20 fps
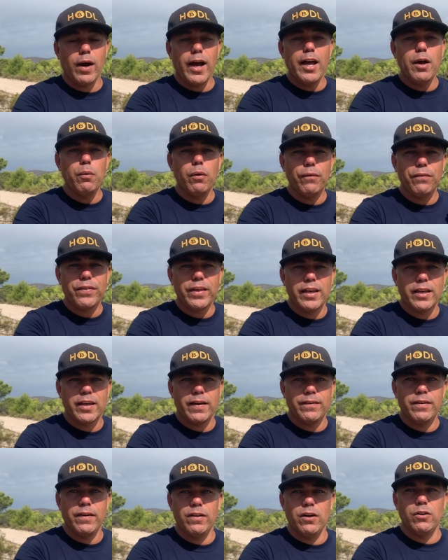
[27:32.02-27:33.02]
I will take
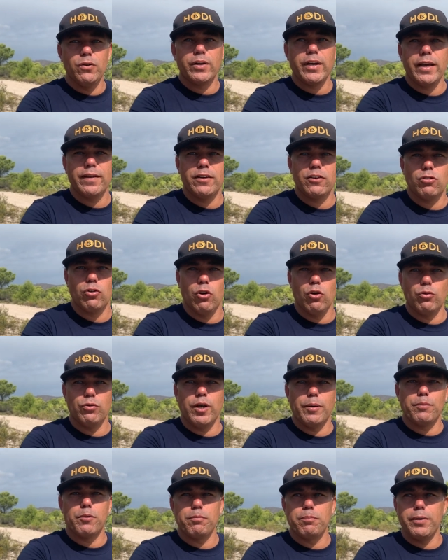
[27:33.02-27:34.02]
another look at this whole
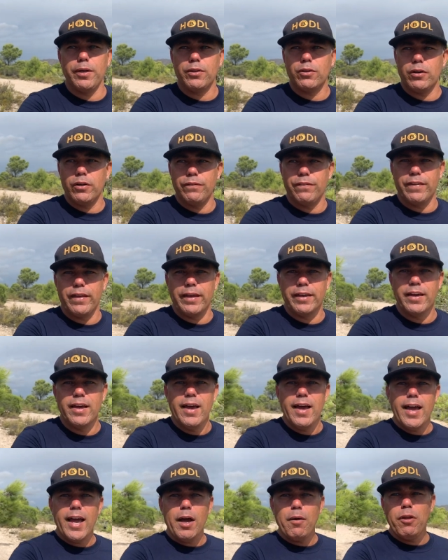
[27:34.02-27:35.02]
wrapped Bitcoin thing
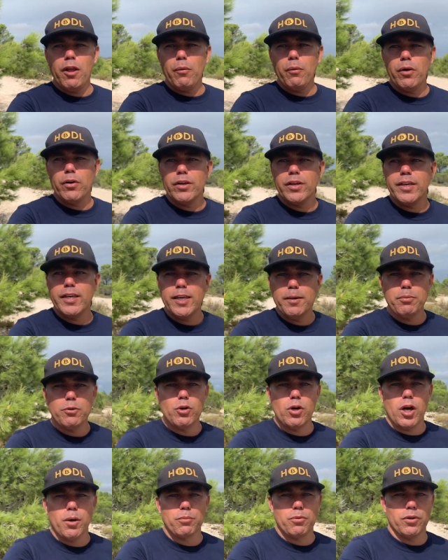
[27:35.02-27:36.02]
and I will keep
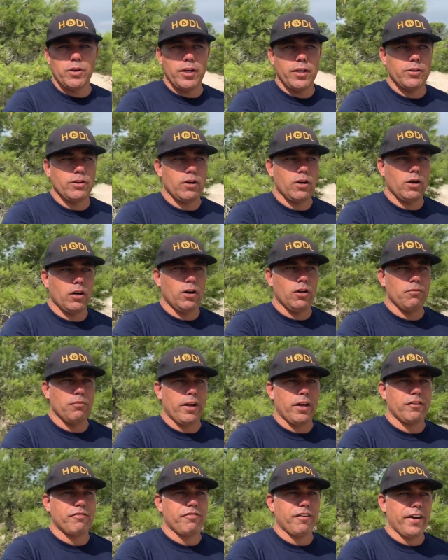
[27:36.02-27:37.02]
you up to date on
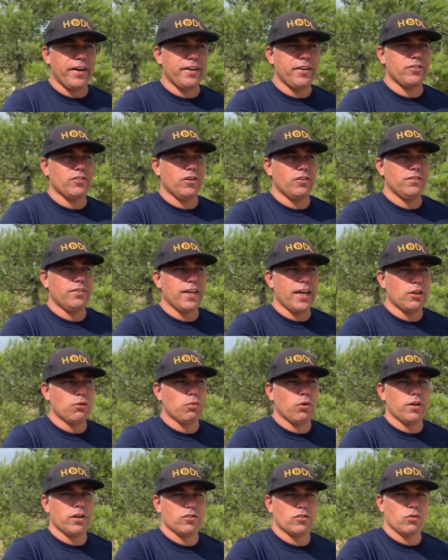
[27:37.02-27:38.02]
my findings on that
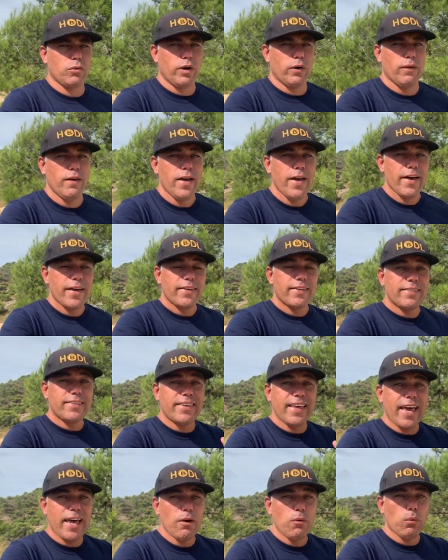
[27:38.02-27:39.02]
one as well
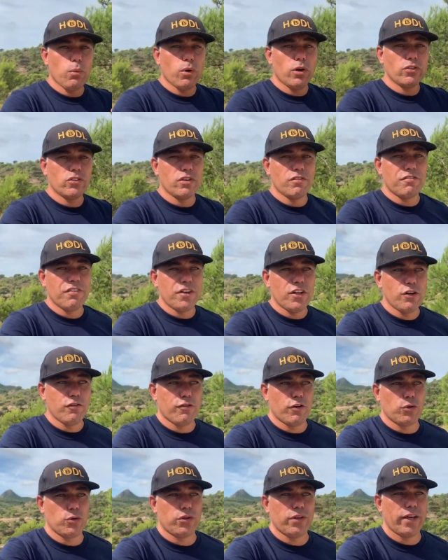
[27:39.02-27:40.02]
that was the video
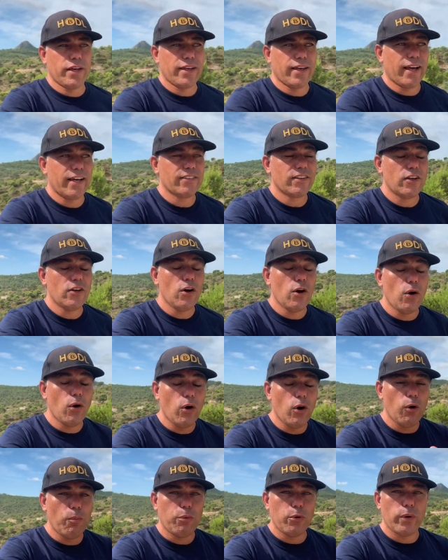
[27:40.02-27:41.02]
for today guys i
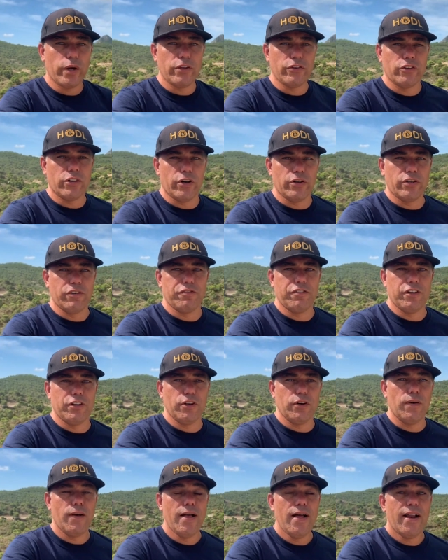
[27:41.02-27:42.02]
hope you enjoyed the
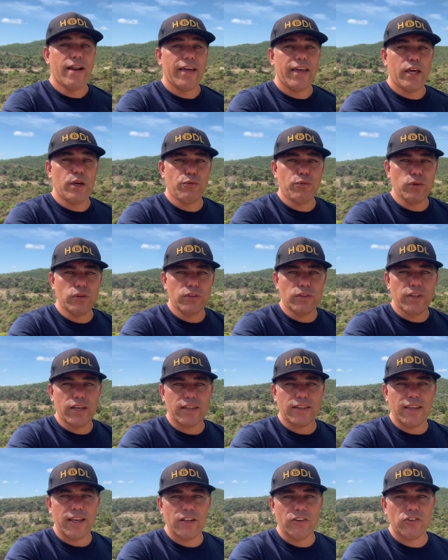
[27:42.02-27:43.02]
video if you
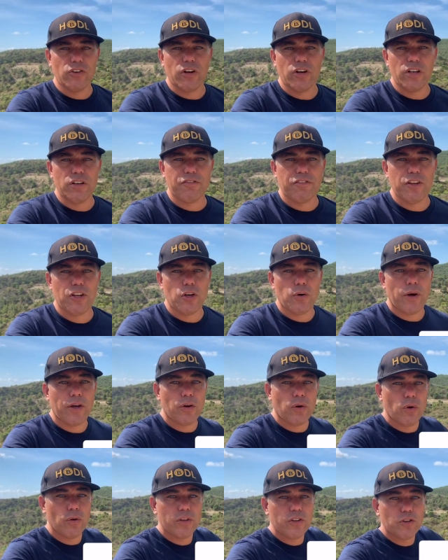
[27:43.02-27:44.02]
did enjoy the video and
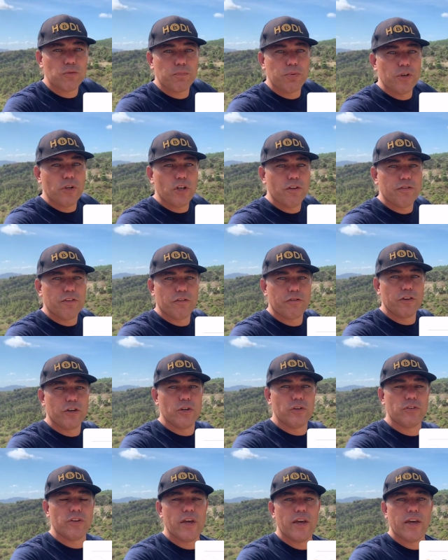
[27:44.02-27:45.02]
all these beautiful views